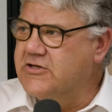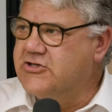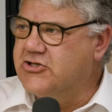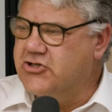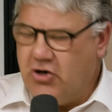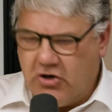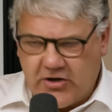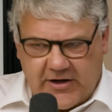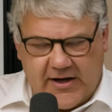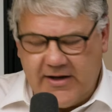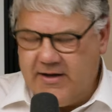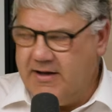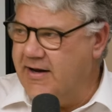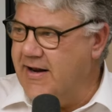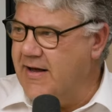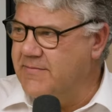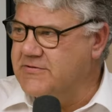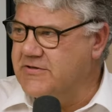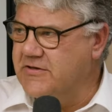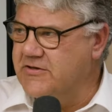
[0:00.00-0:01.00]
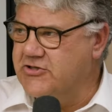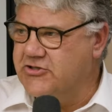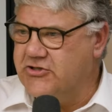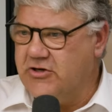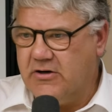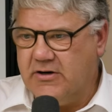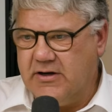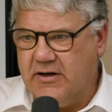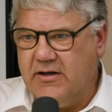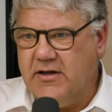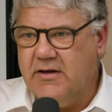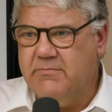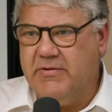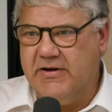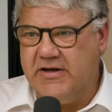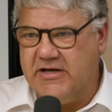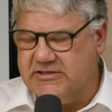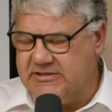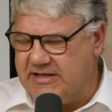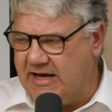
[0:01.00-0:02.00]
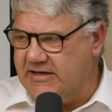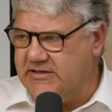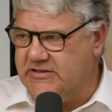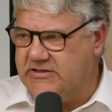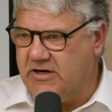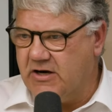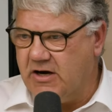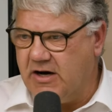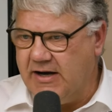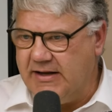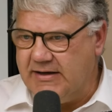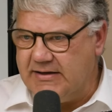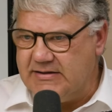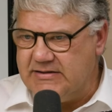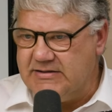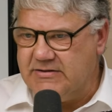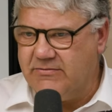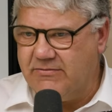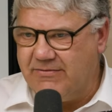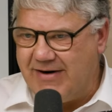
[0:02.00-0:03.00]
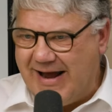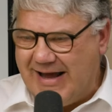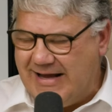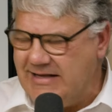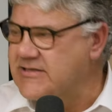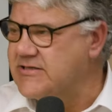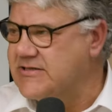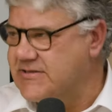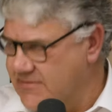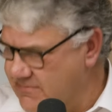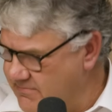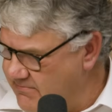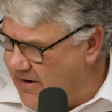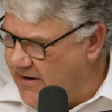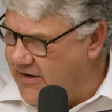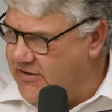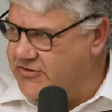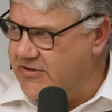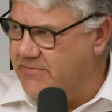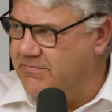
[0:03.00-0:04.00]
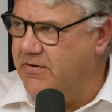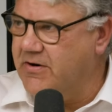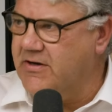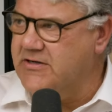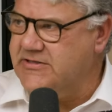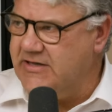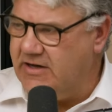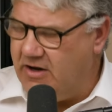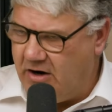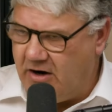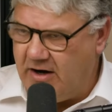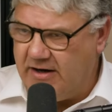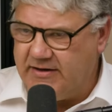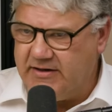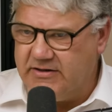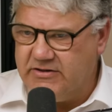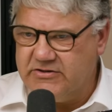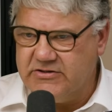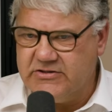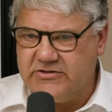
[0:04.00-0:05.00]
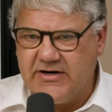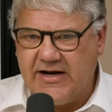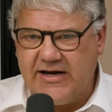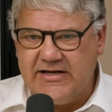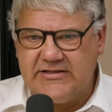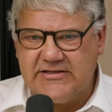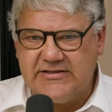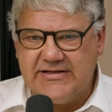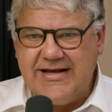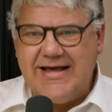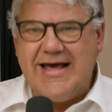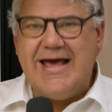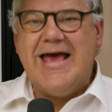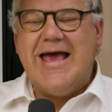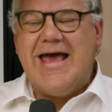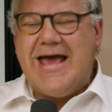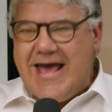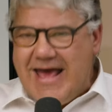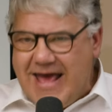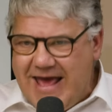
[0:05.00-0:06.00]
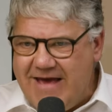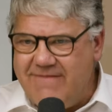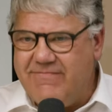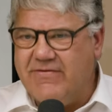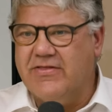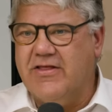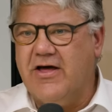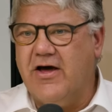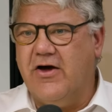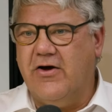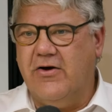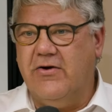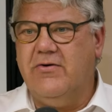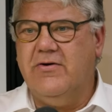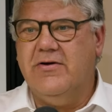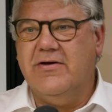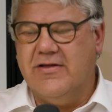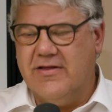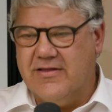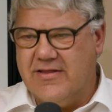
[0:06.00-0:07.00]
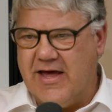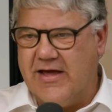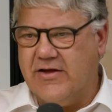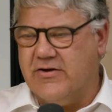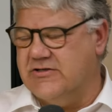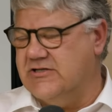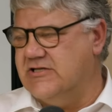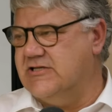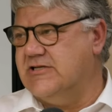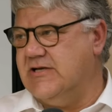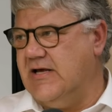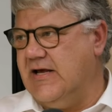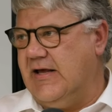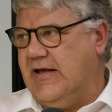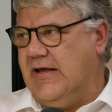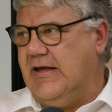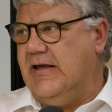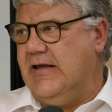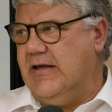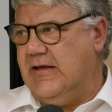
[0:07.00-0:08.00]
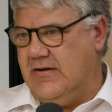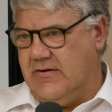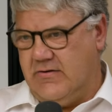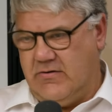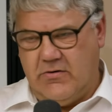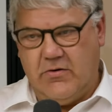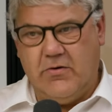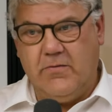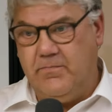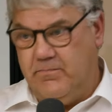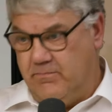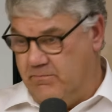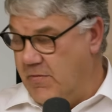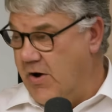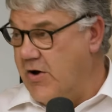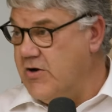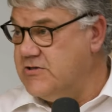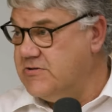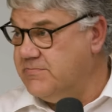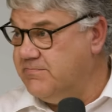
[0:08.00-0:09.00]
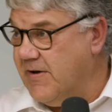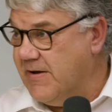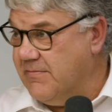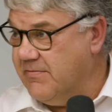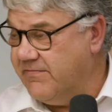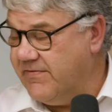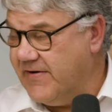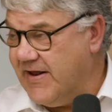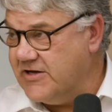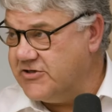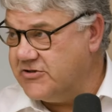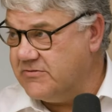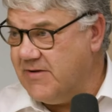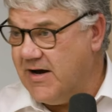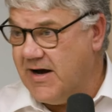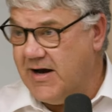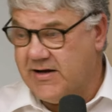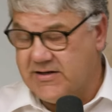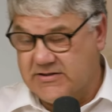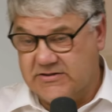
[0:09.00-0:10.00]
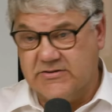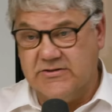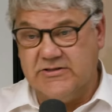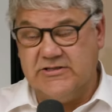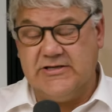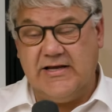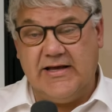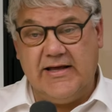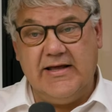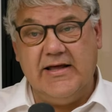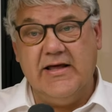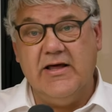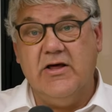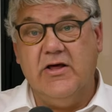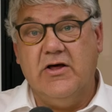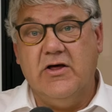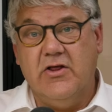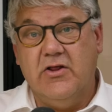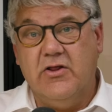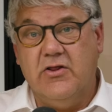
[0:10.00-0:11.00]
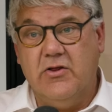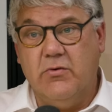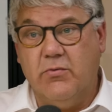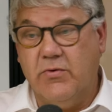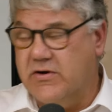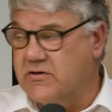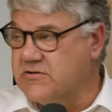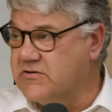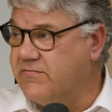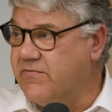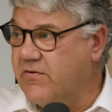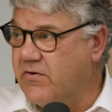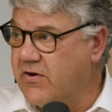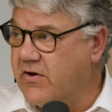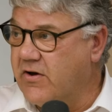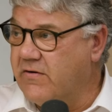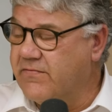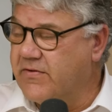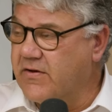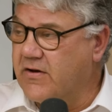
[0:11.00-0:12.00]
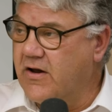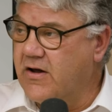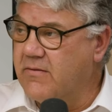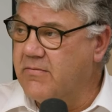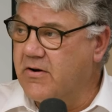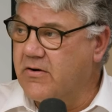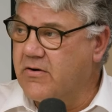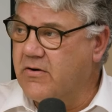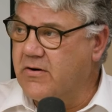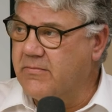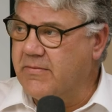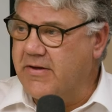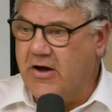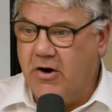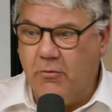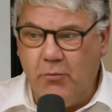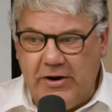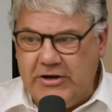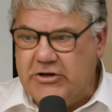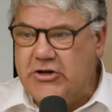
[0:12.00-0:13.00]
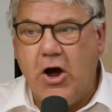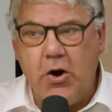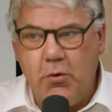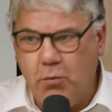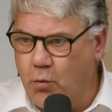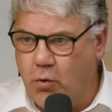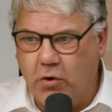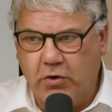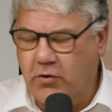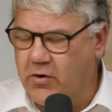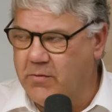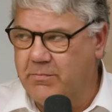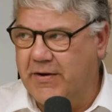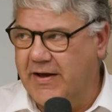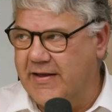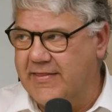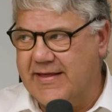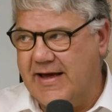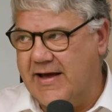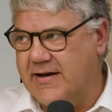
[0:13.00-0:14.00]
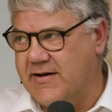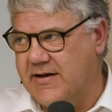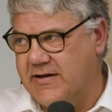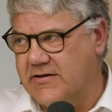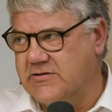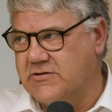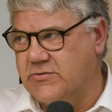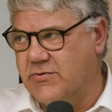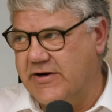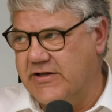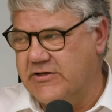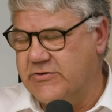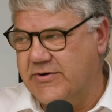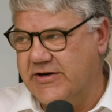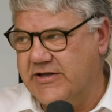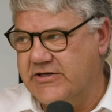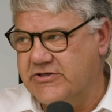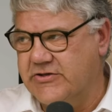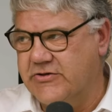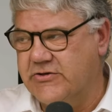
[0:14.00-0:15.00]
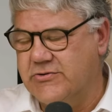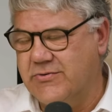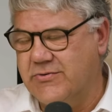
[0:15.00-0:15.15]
A shocker, an absolute shocker, because they tightened rates, monetary policy, hiked interest rates, even though they could see, or most people, financial markets could see, the wheels are falling off the global economy. We don't want to repeat that in 2022,